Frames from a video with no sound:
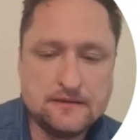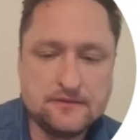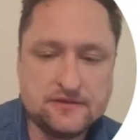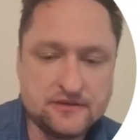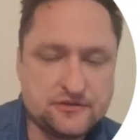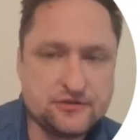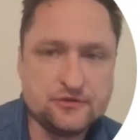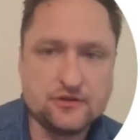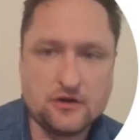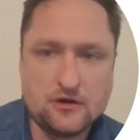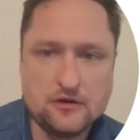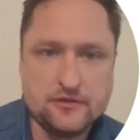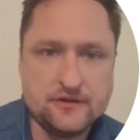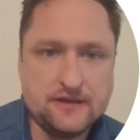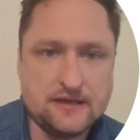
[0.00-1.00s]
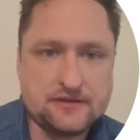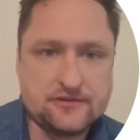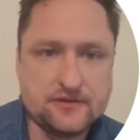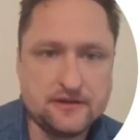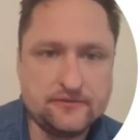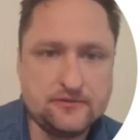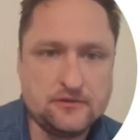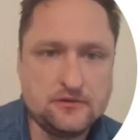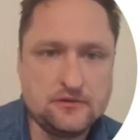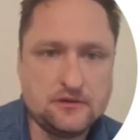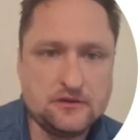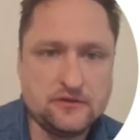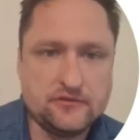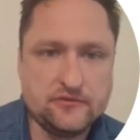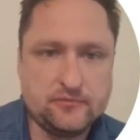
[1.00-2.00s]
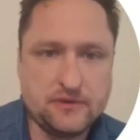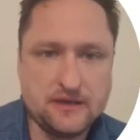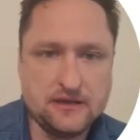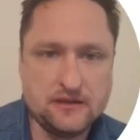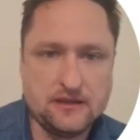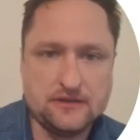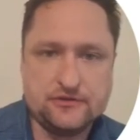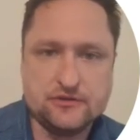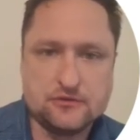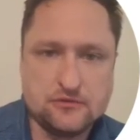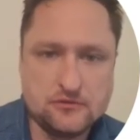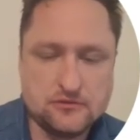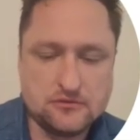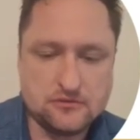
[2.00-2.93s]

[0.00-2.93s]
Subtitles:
tissues are the next level of biological